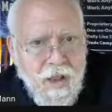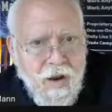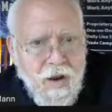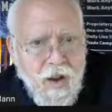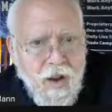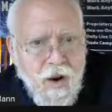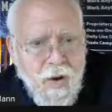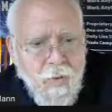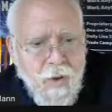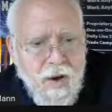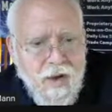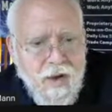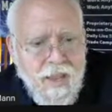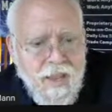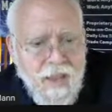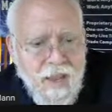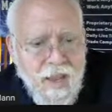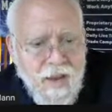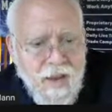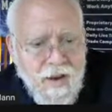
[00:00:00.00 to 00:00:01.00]
not ready
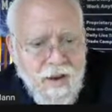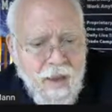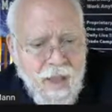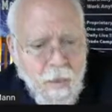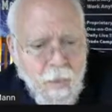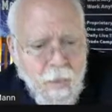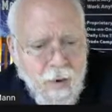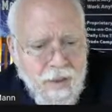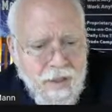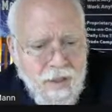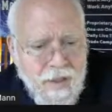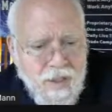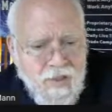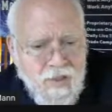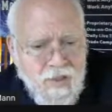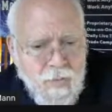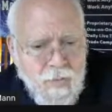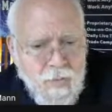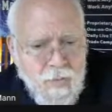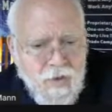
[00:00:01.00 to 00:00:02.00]
yet. I want to
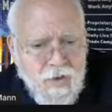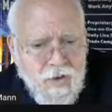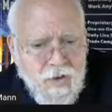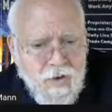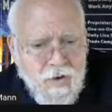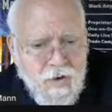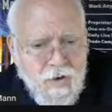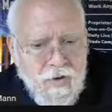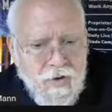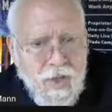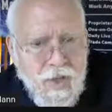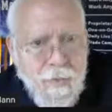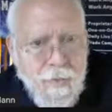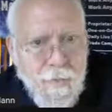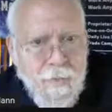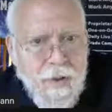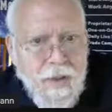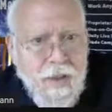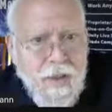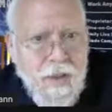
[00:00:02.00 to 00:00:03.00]
catch them when they're turned
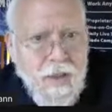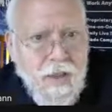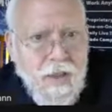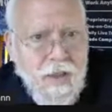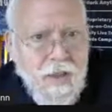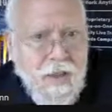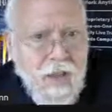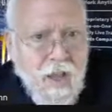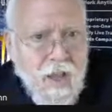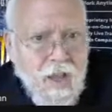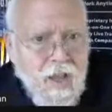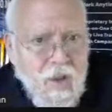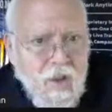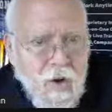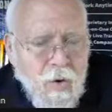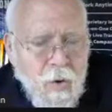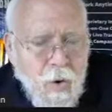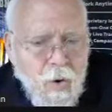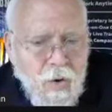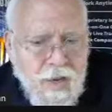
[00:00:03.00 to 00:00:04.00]
up.
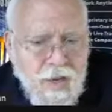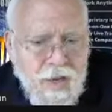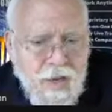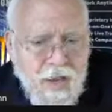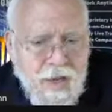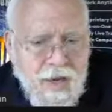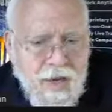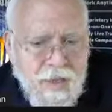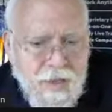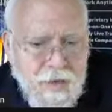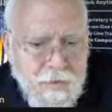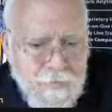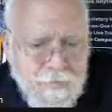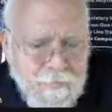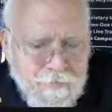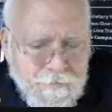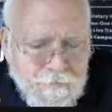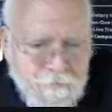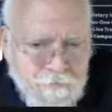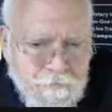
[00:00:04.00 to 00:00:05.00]
Euro Canadian,
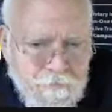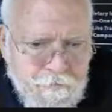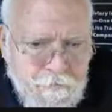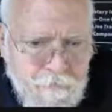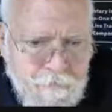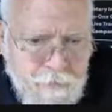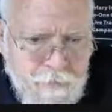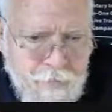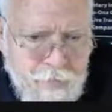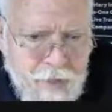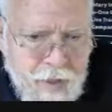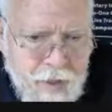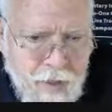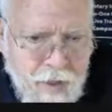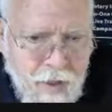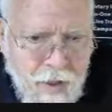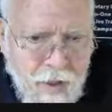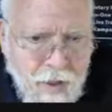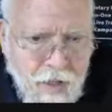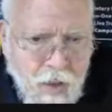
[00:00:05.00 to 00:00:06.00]

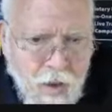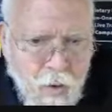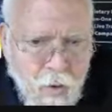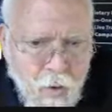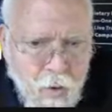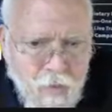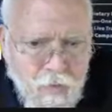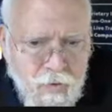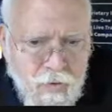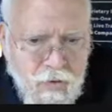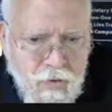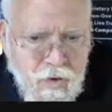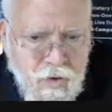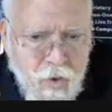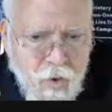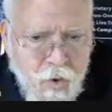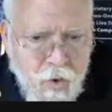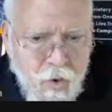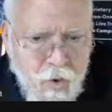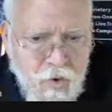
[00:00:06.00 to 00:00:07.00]

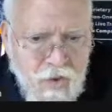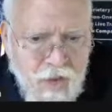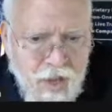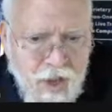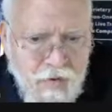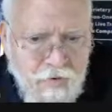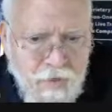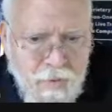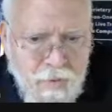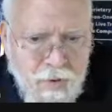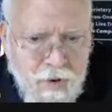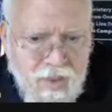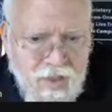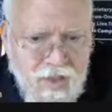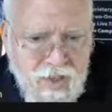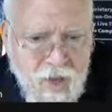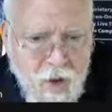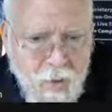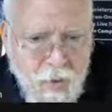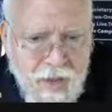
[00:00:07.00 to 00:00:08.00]
oversold.
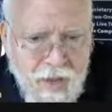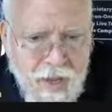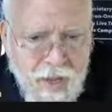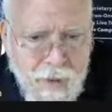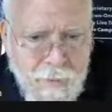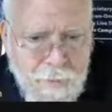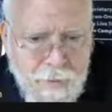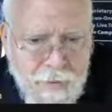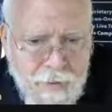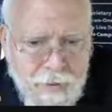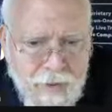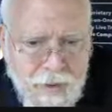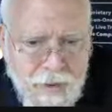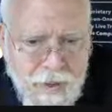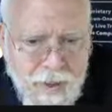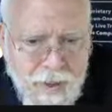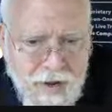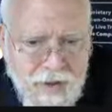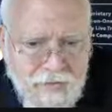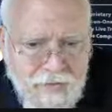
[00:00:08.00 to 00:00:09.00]
Everybody's going up.
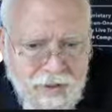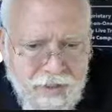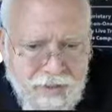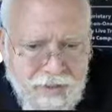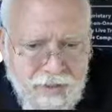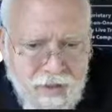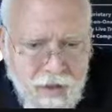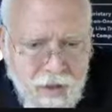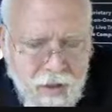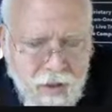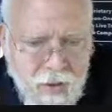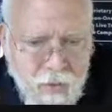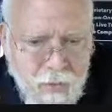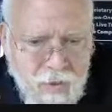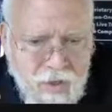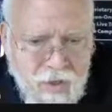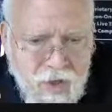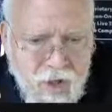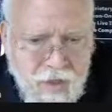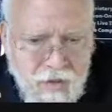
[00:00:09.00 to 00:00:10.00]
And I've got
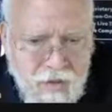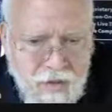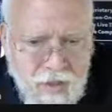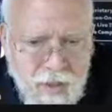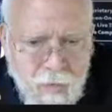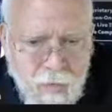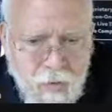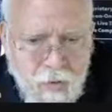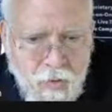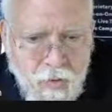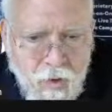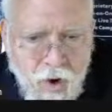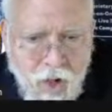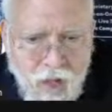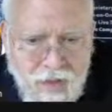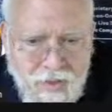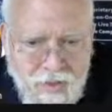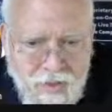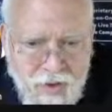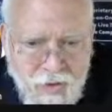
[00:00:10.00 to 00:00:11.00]
what's called the double
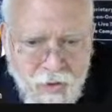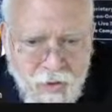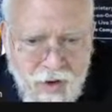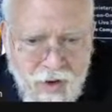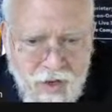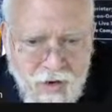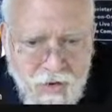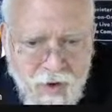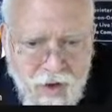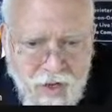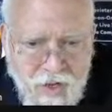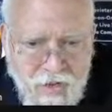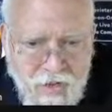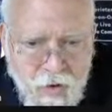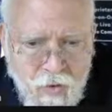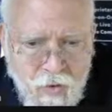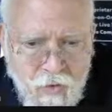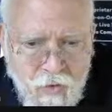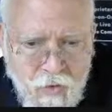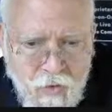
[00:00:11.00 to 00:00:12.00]
cross. The green crossed
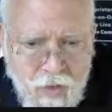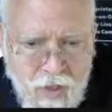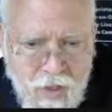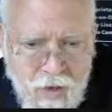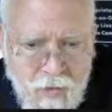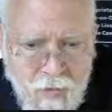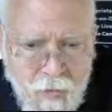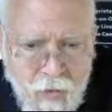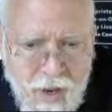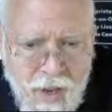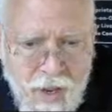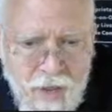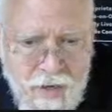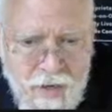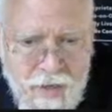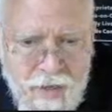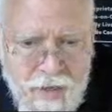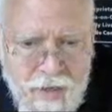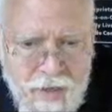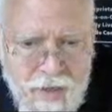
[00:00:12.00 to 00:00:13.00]
over the
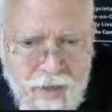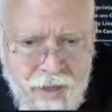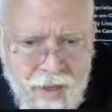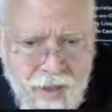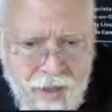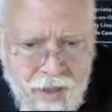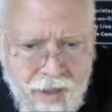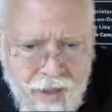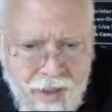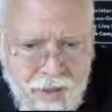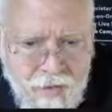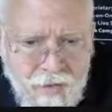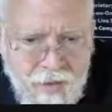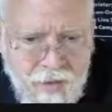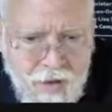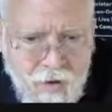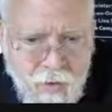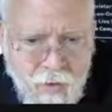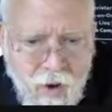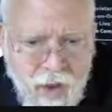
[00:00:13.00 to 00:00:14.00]
red and
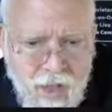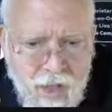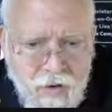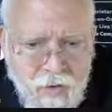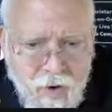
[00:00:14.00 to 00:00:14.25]
the gray